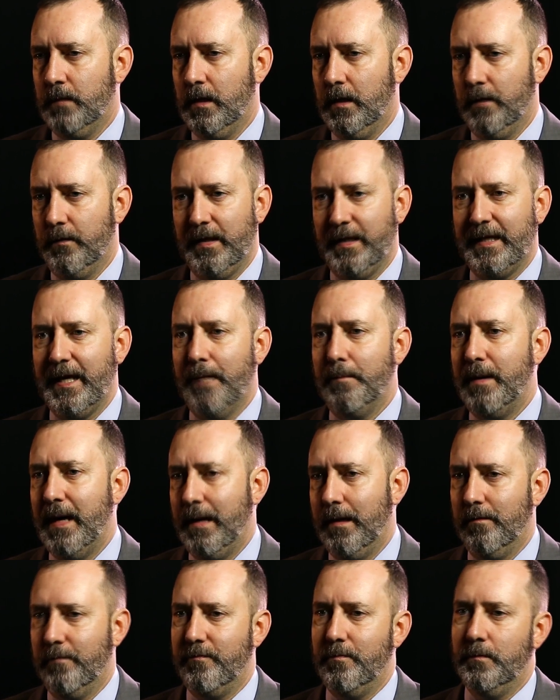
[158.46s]
They get
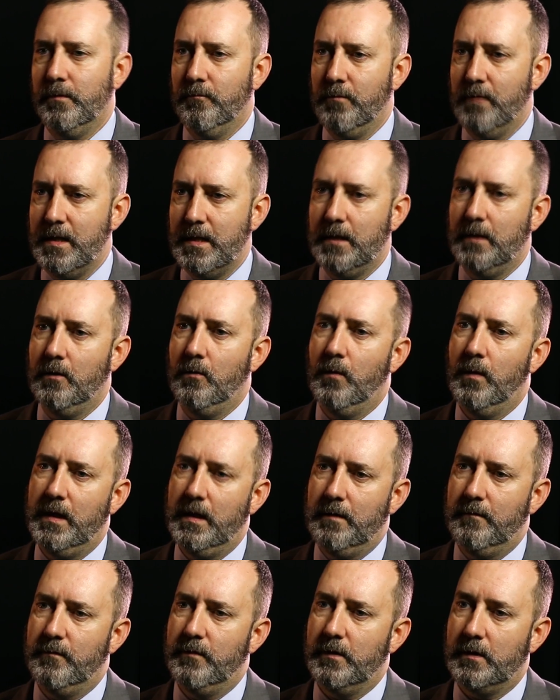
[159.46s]
power from the radio
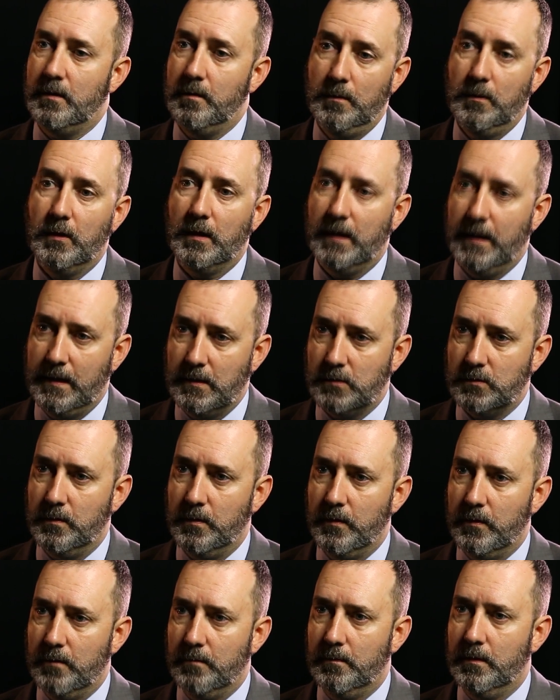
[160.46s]
wave that communicates
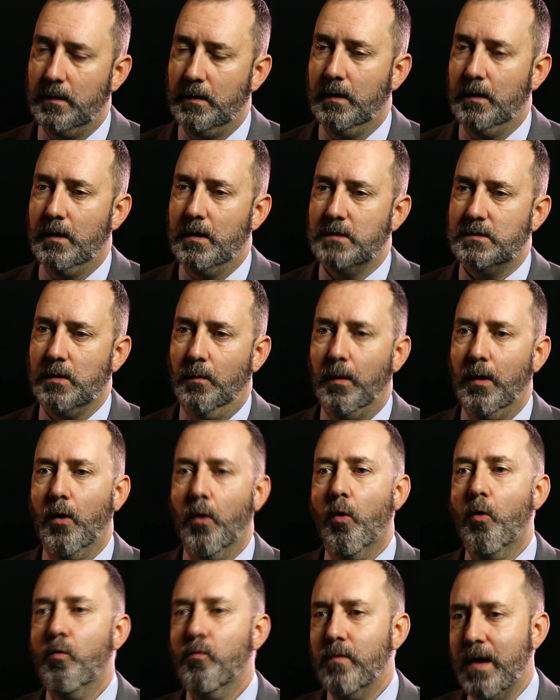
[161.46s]
with them. So we're
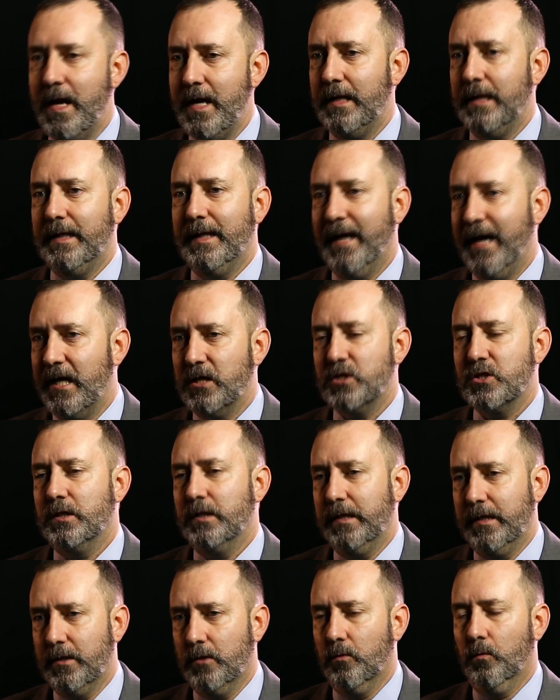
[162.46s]
already
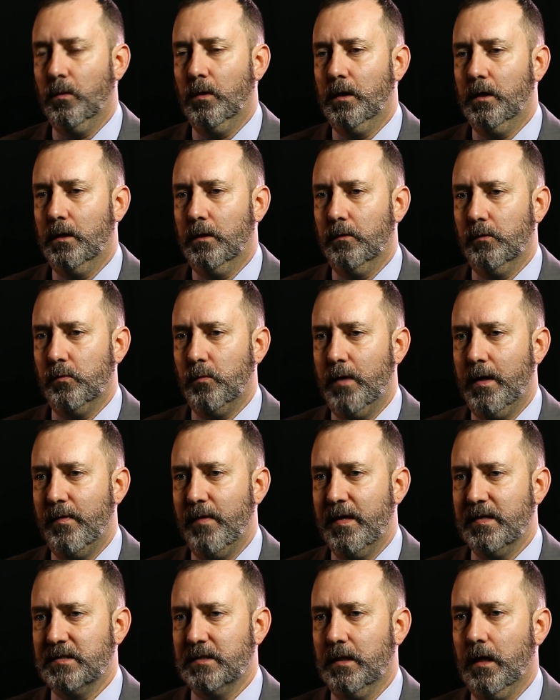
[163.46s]
actually in a world where
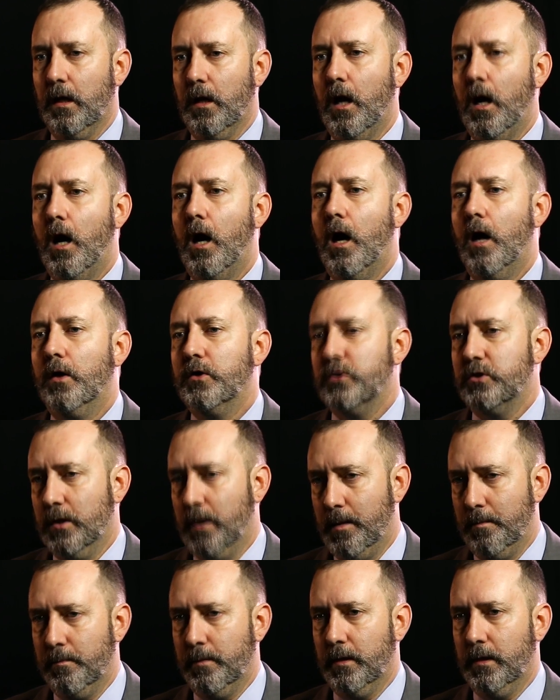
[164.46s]
there's a large
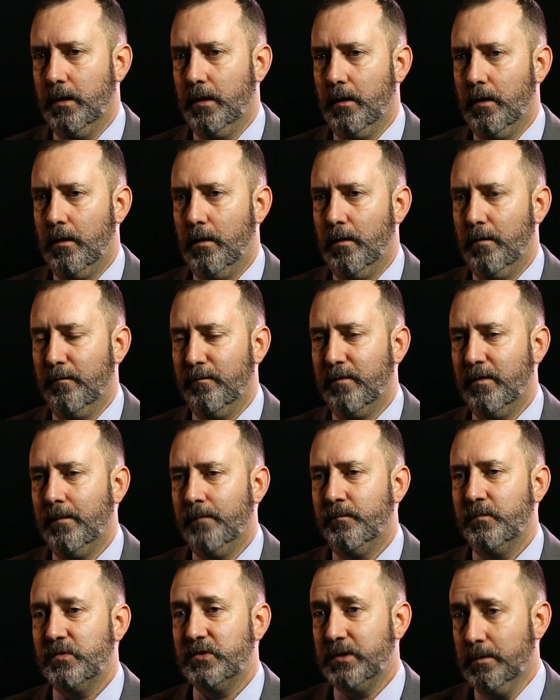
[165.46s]
number of
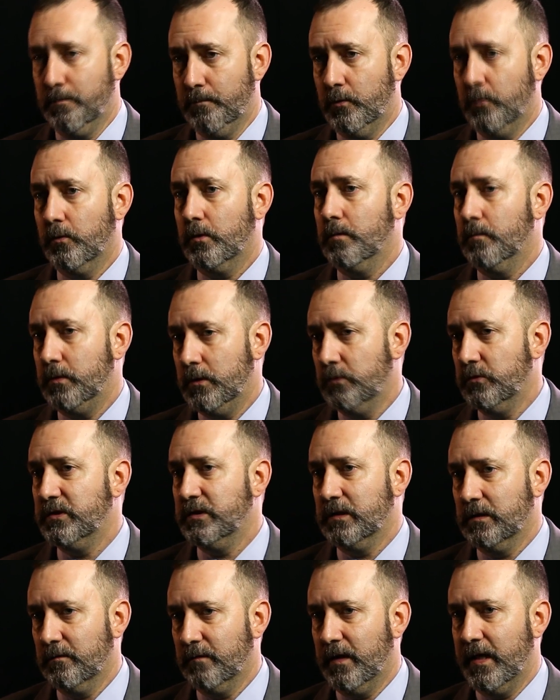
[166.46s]
simple
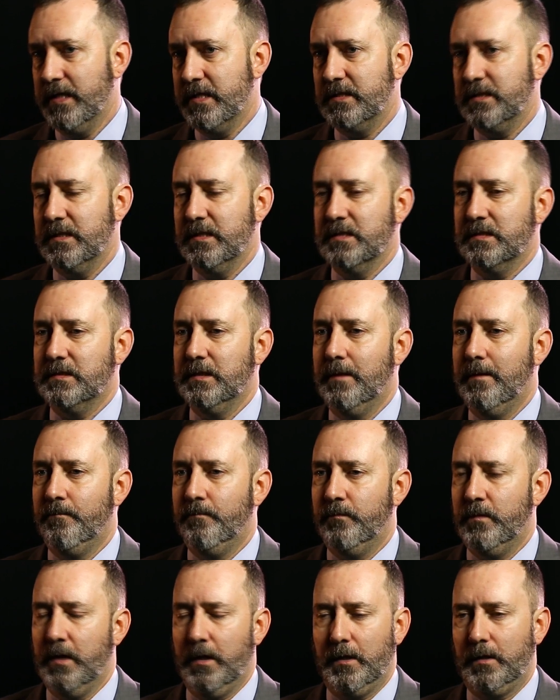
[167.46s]
computing devices
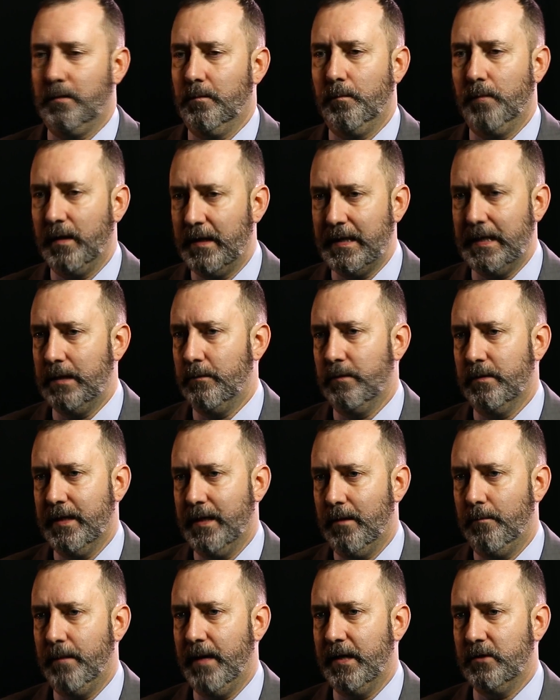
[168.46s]
that are completely
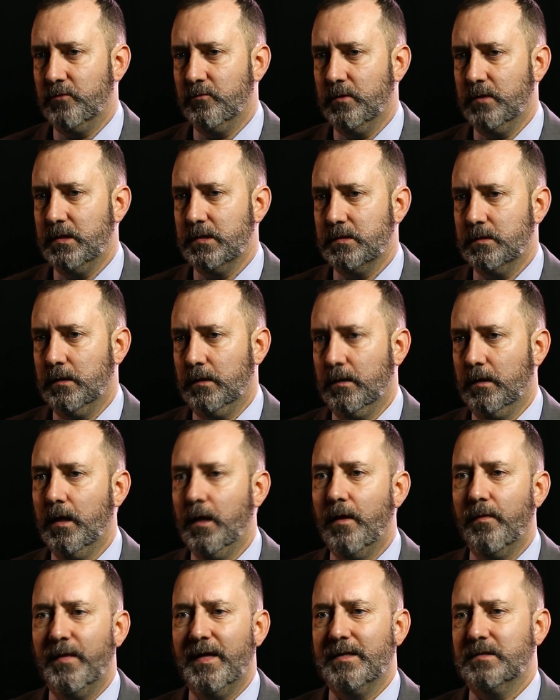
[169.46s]
without batteries. And
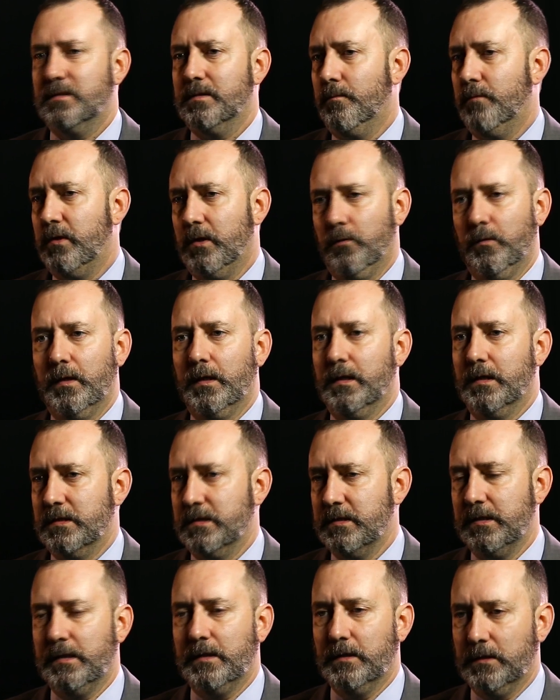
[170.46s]
that's something we're going
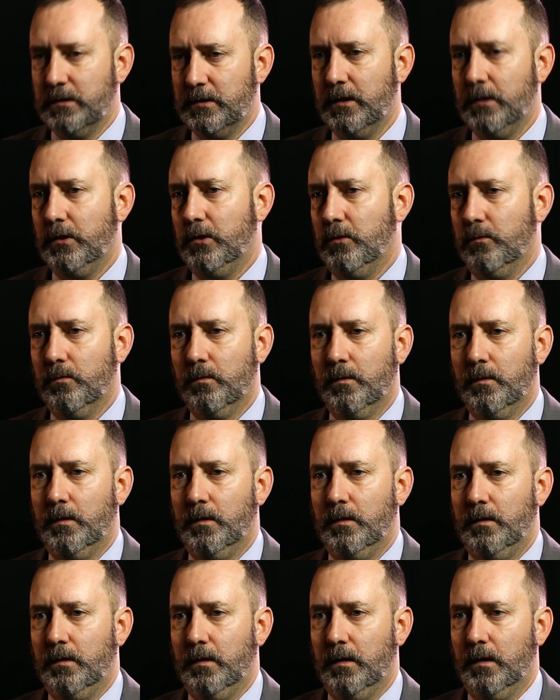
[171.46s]
to see continue
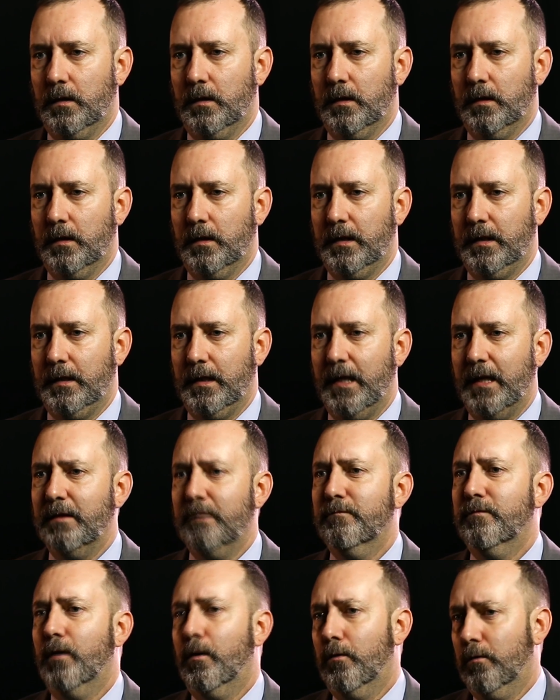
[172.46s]

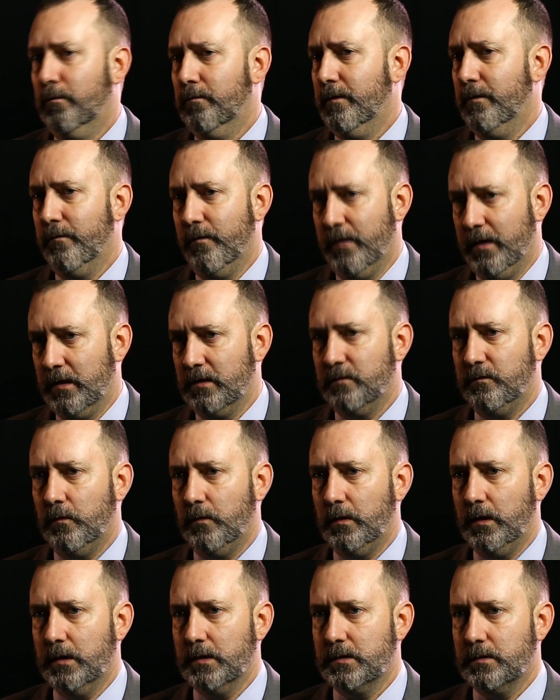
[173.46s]
and evolve over the next
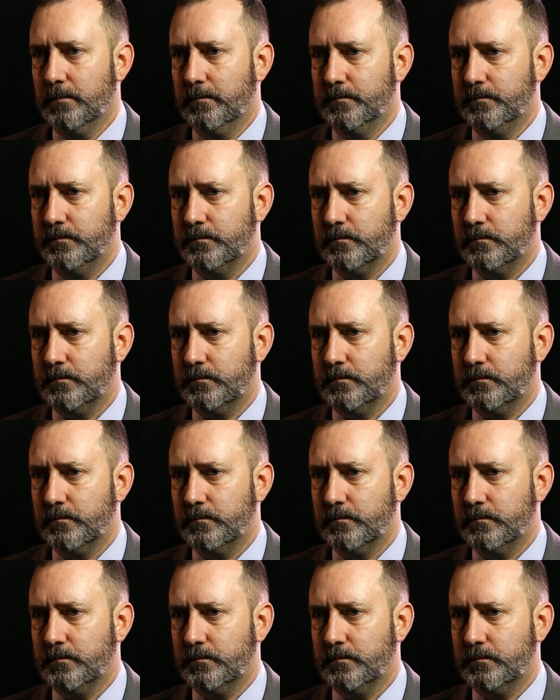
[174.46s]
few years.